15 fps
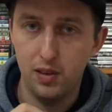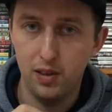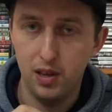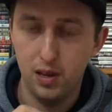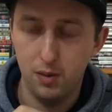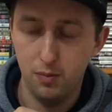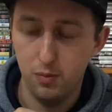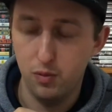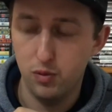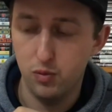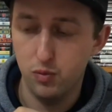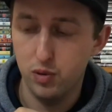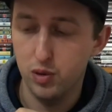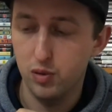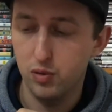um, it was
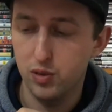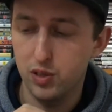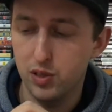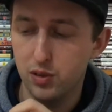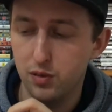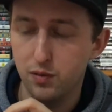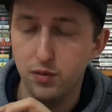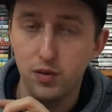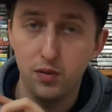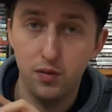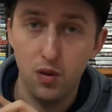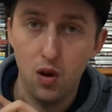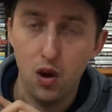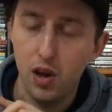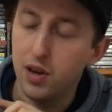really good to, to
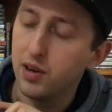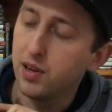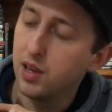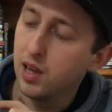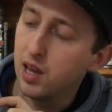find